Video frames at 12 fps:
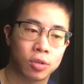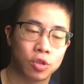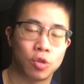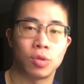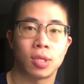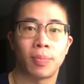
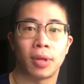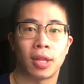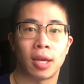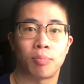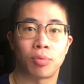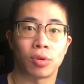to something
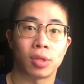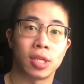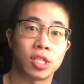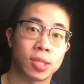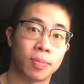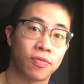like
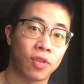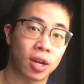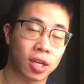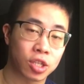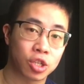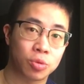Berlin
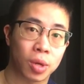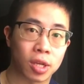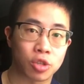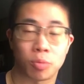Symphonic Strings